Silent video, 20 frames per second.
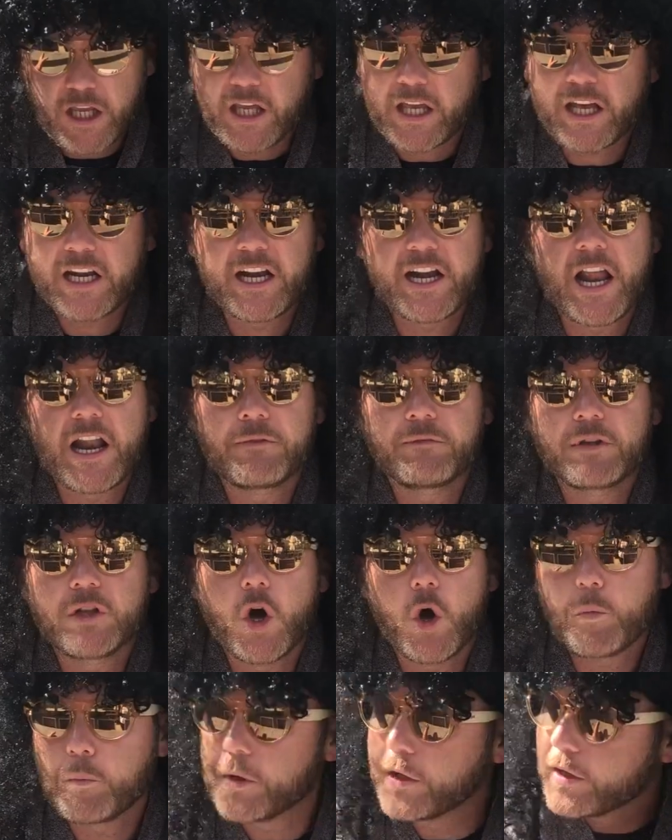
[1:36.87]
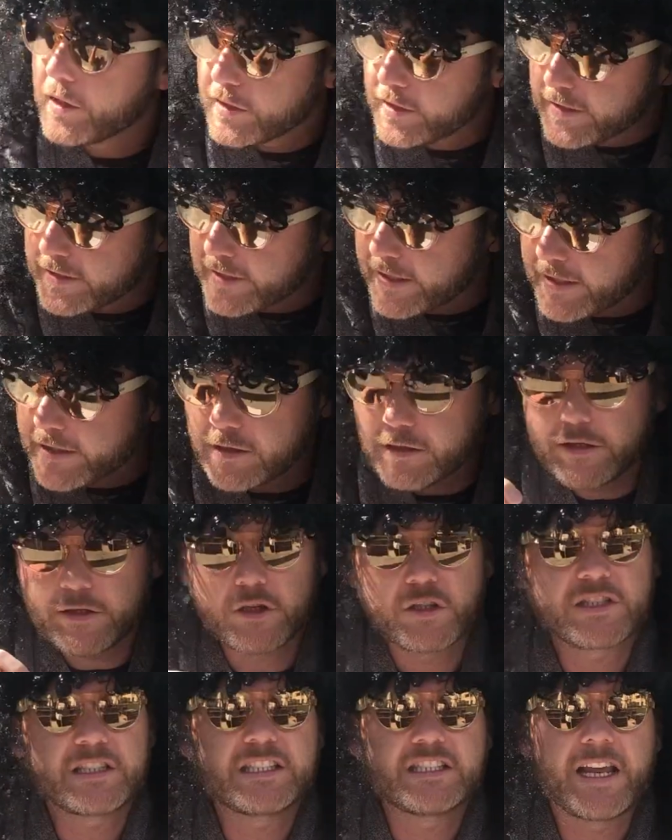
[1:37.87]
Get an envelope, get a
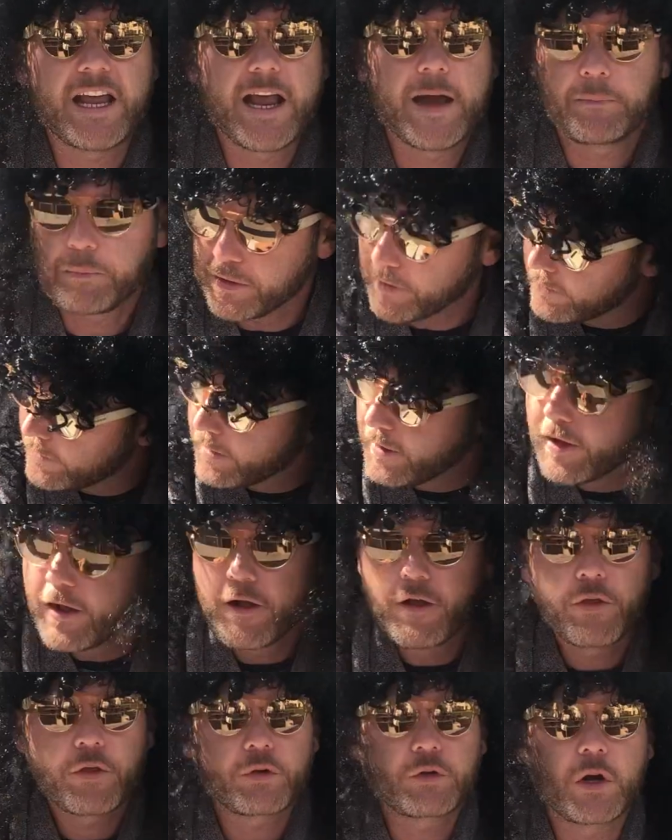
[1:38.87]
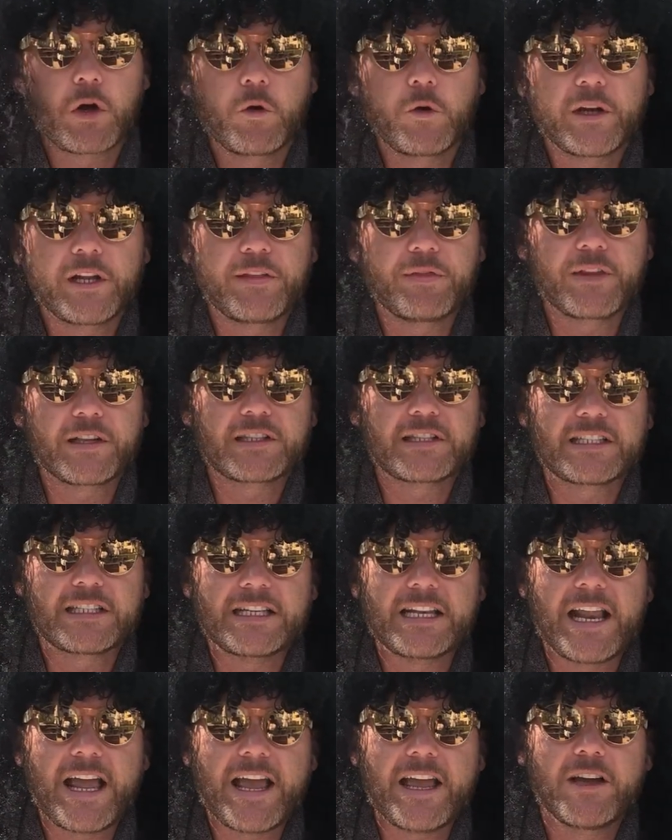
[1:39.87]
little stamp, throw it in the
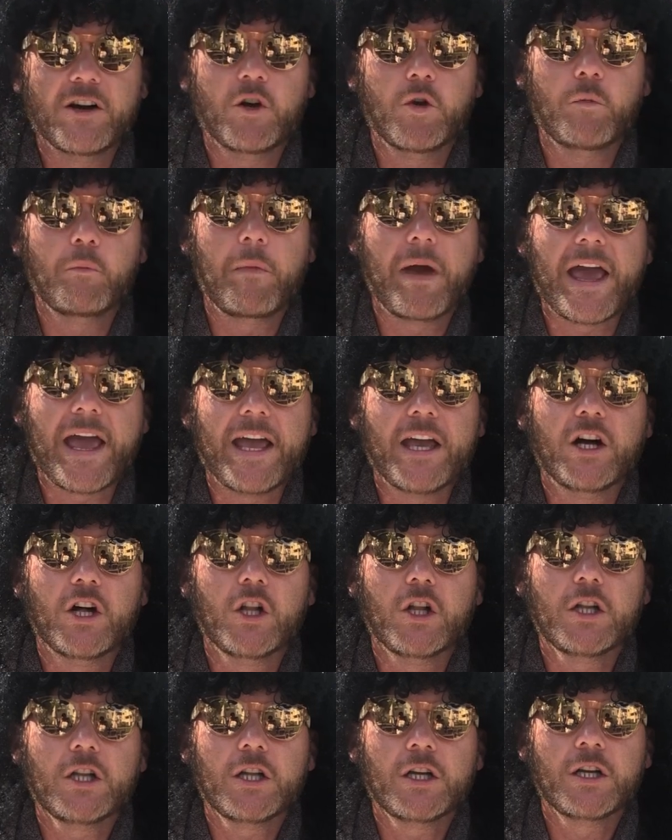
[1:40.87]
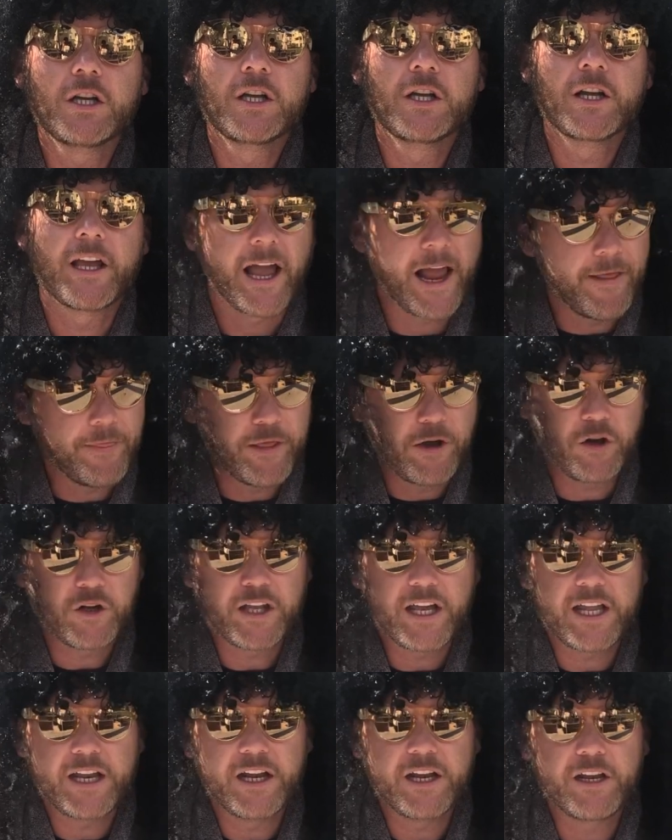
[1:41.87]
snail mail, and they'll
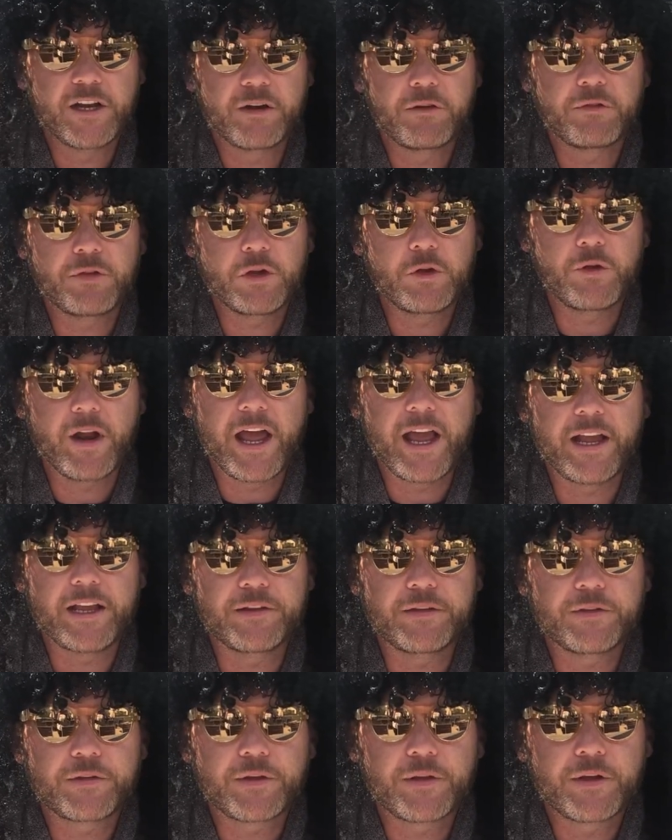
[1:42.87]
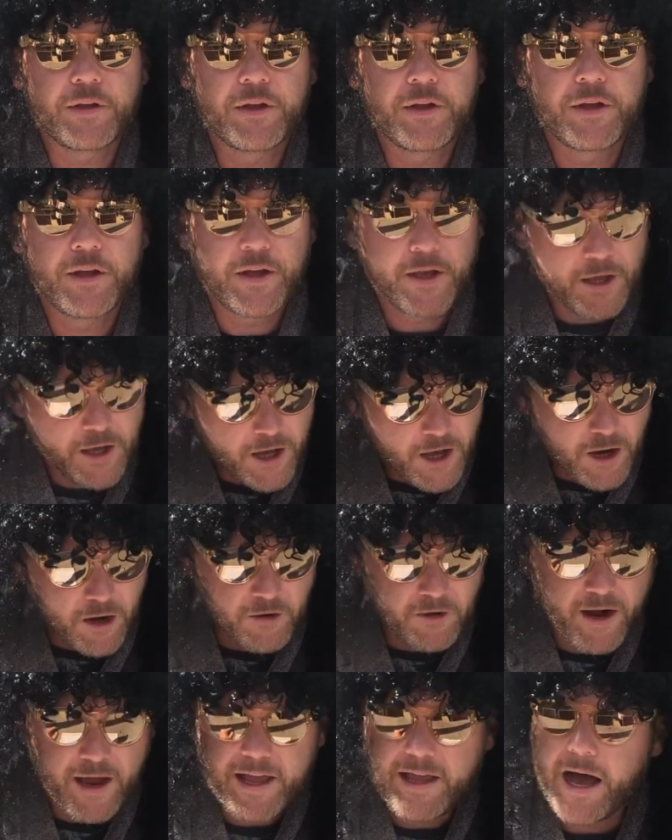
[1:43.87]
get it in a few days. All
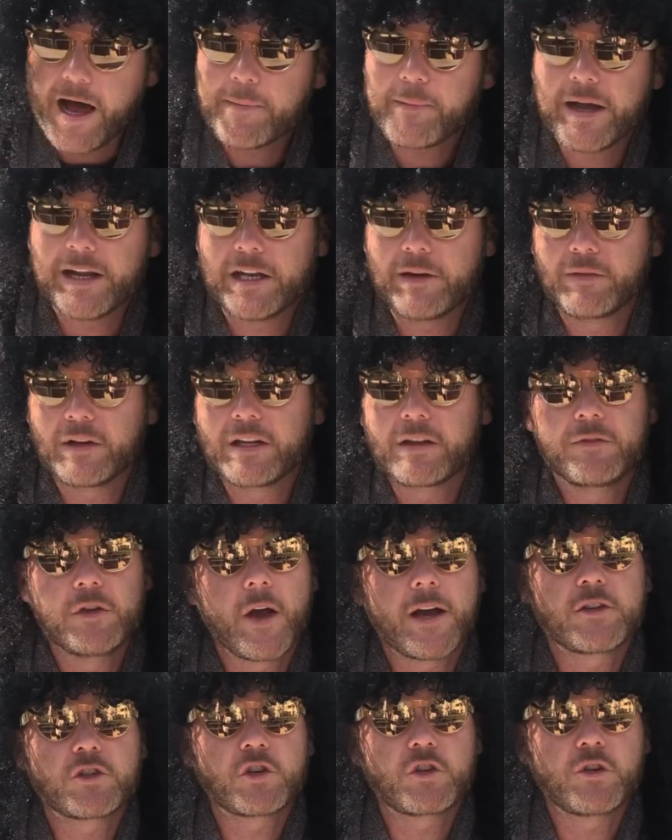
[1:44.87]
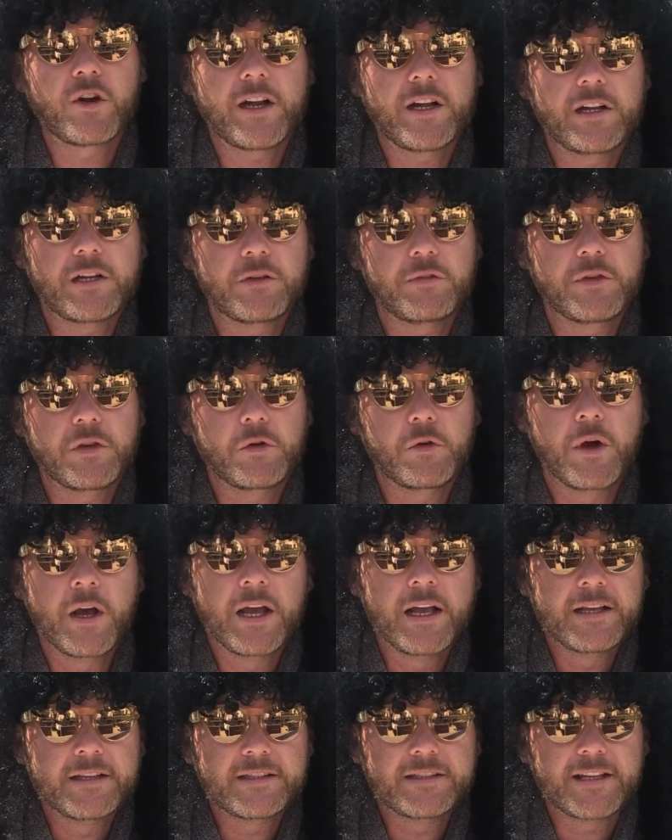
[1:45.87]
right, I might even give you extra credit if you
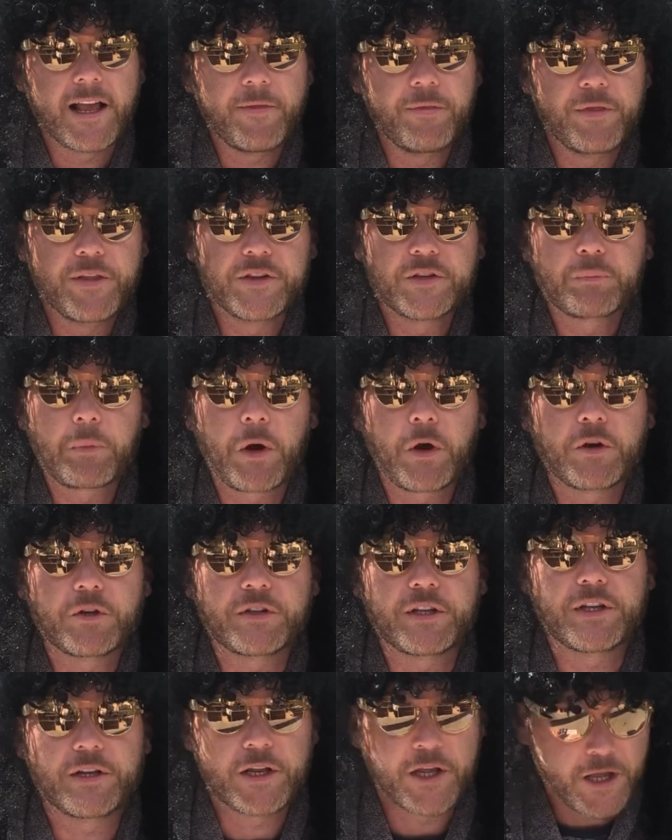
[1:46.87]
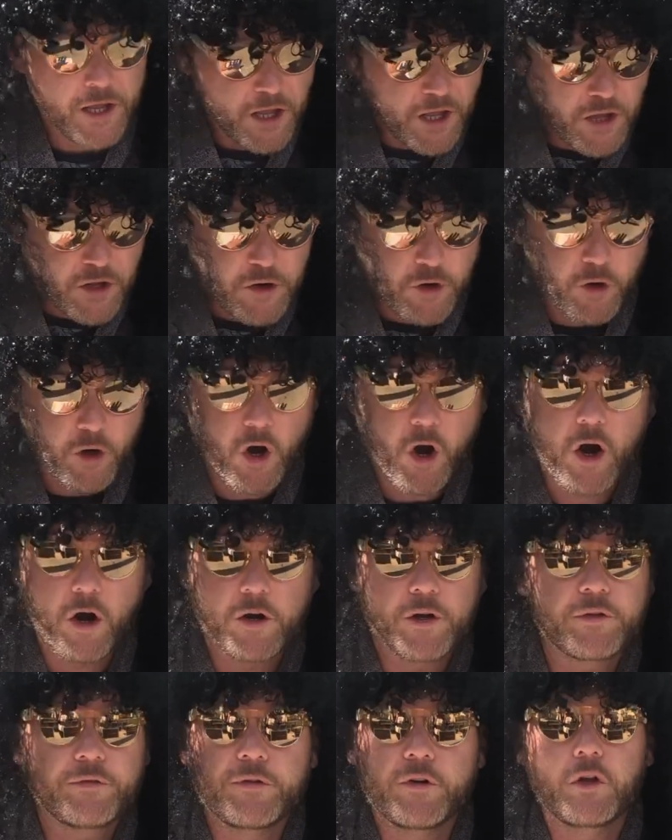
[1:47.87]
send this person your
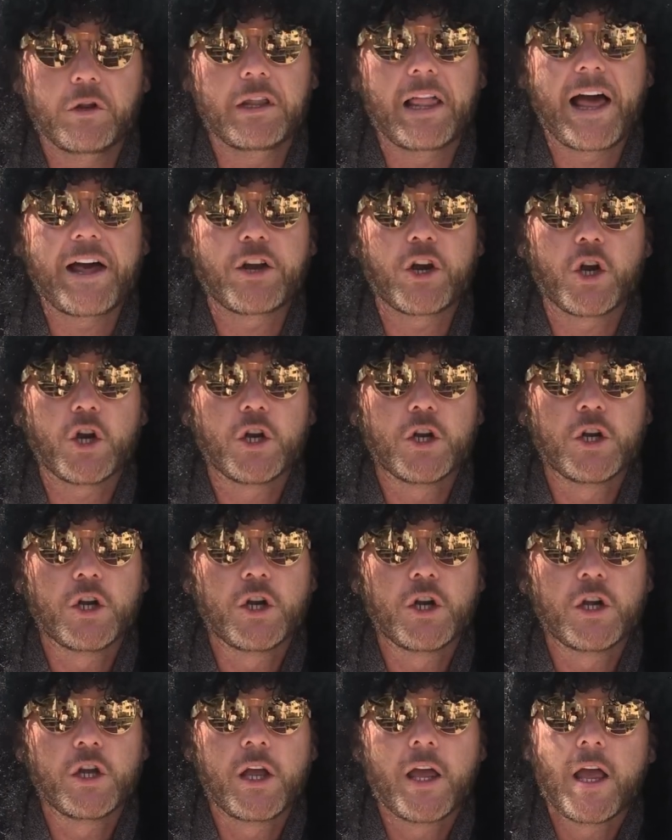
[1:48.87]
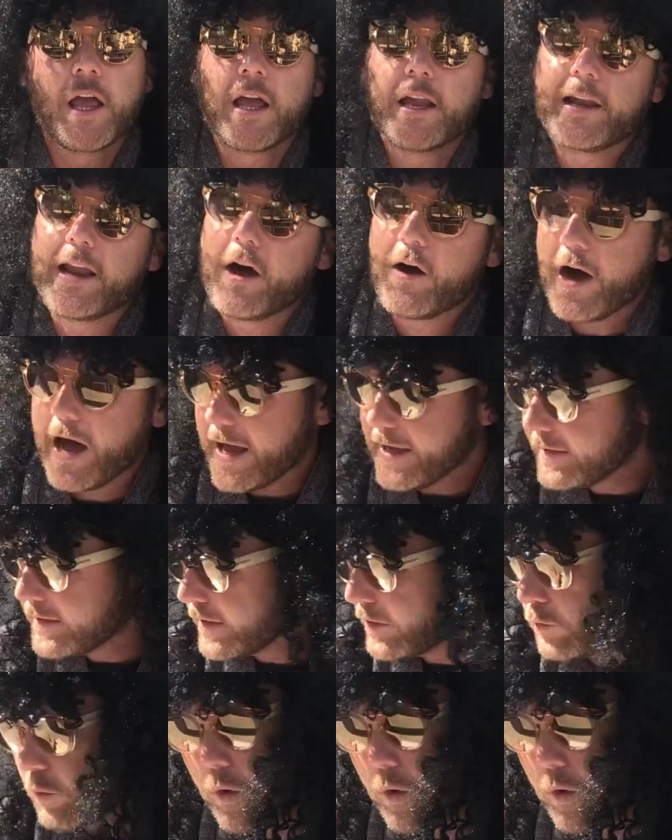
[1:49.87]
artful letter. Now, I did